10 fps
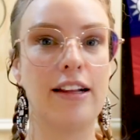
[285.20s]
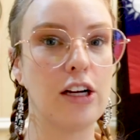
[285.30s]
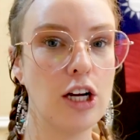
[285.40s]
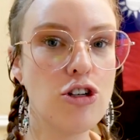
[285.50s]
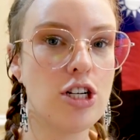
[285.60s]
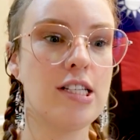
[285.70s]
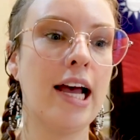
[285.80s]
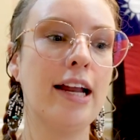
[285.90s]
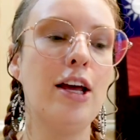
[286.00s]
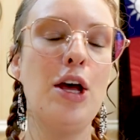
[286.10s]
the
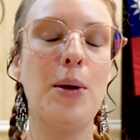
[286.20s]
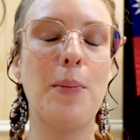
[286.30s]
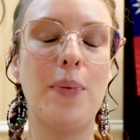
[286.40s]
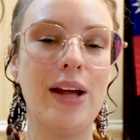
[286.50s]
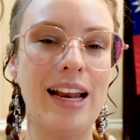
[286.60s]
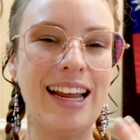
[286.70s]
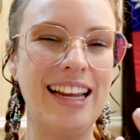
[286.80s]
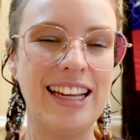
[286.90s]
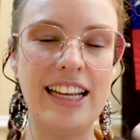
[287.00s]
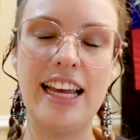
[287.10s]
countryside, but
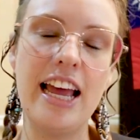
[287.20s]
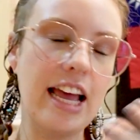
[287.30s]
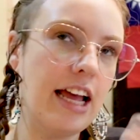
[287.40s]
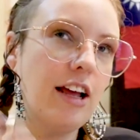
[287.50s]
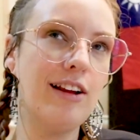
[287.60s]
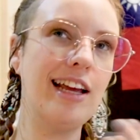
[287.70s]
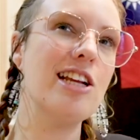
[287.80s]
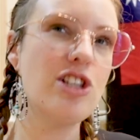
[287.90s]
in